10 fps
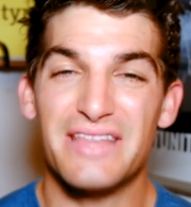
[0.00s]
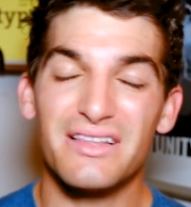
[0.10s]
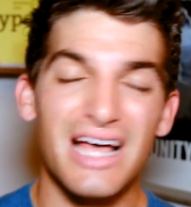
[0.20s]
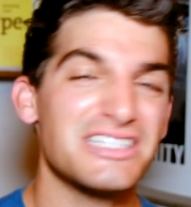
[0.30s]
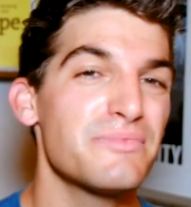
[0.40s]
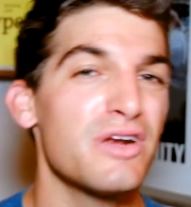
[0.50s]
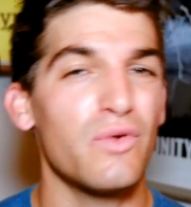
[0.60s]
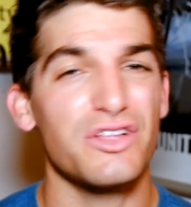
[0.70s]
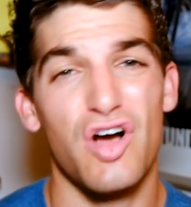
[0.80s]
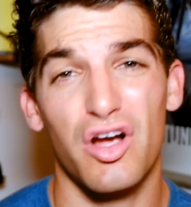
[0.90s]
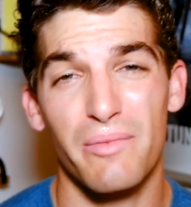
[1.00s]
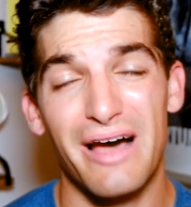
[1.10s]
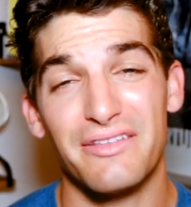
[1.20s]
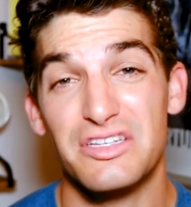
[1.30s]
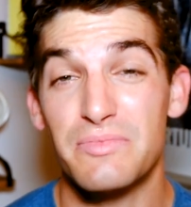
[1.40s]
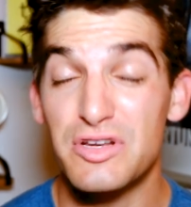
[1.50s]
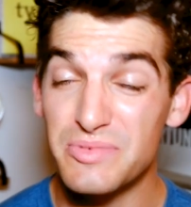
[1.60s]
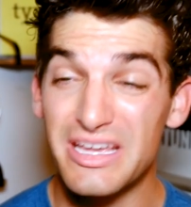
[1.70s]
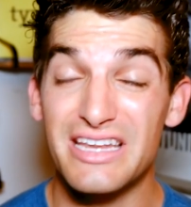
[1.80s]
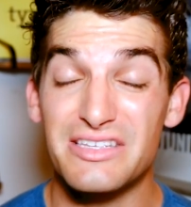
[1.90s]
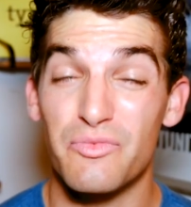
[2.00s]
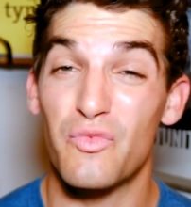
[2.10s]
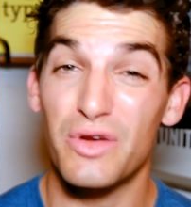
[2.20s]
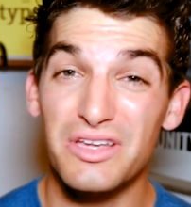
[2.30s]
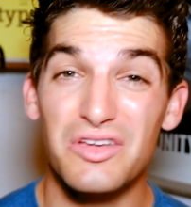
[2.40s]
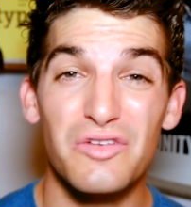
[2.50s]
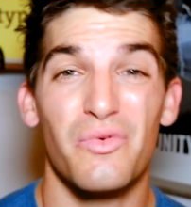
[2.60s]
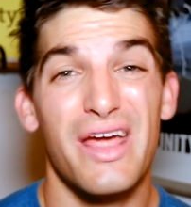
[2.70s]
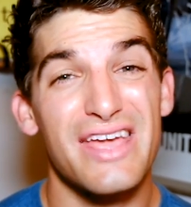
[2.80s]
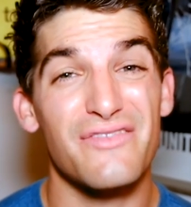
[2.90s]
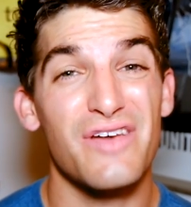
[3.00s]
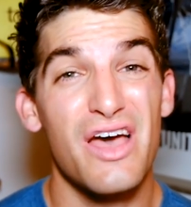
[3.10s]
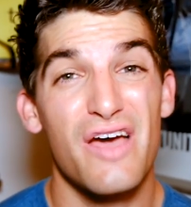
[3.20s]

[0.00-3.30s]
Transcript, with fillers: And the last computer I wanna talk about, this computer's been getting some really good rave